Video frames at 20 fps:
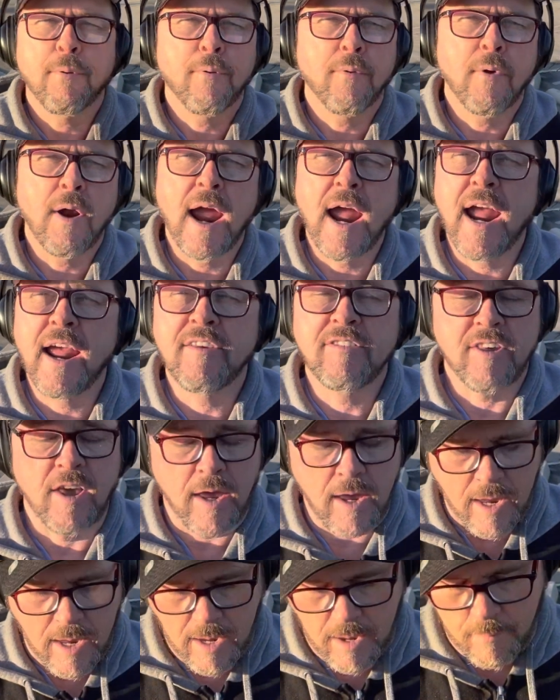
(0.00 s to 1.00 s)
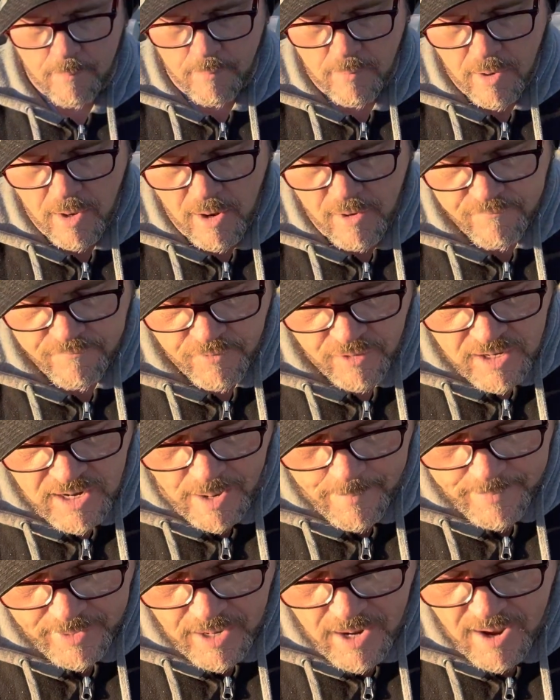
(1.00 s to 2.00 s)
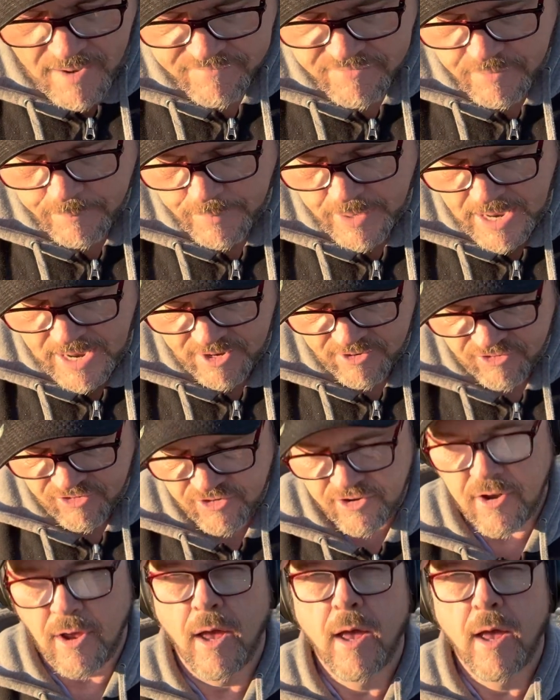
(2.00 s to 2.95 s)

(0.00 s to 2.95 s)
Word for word: praising him for coming off the bench.